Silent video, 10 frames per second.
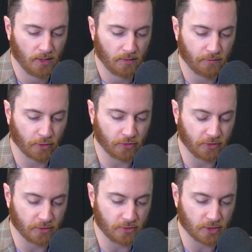
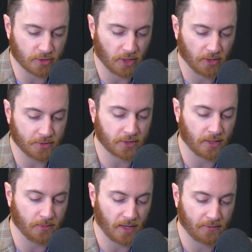versus just all of a
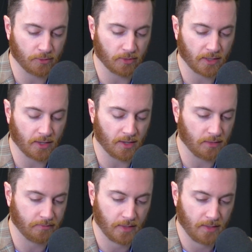sudden we have to bring
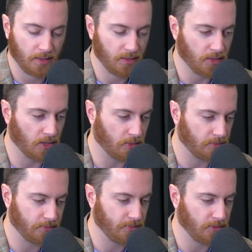on, you know,
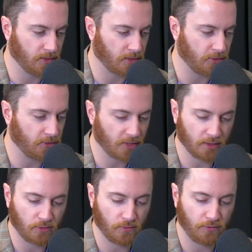let's just say
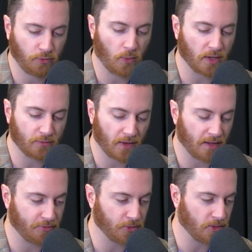
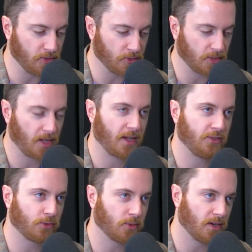25, 30 new
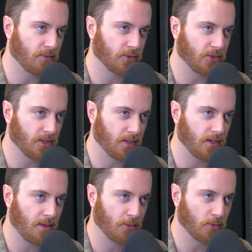clients or whatever the
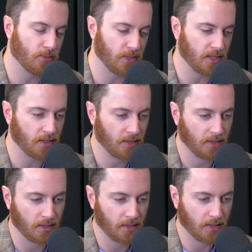number would be
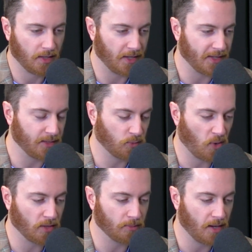in
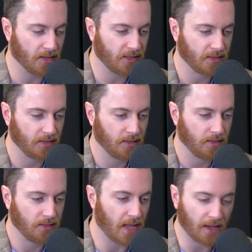1 month.
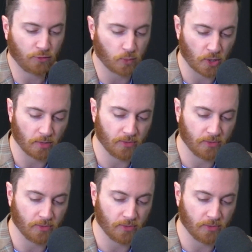That's where